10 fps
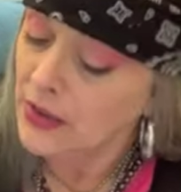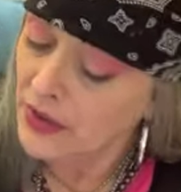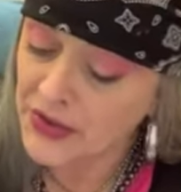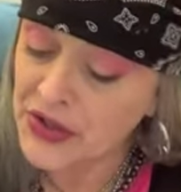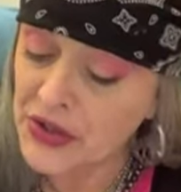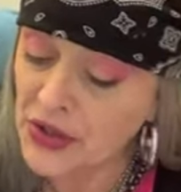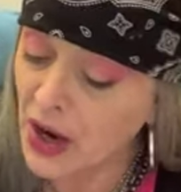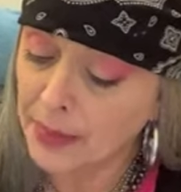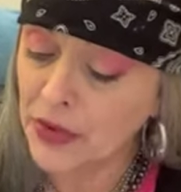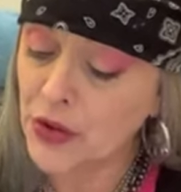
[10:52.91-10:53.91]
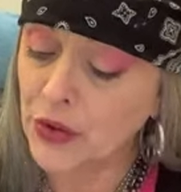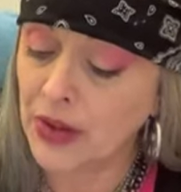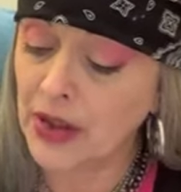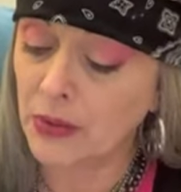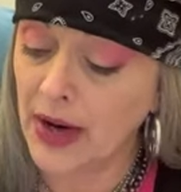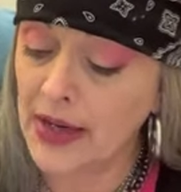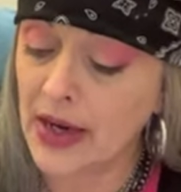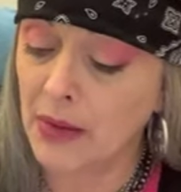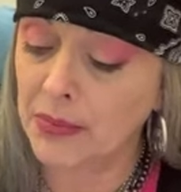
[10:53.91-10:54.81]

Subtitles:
This is an opportunity right now,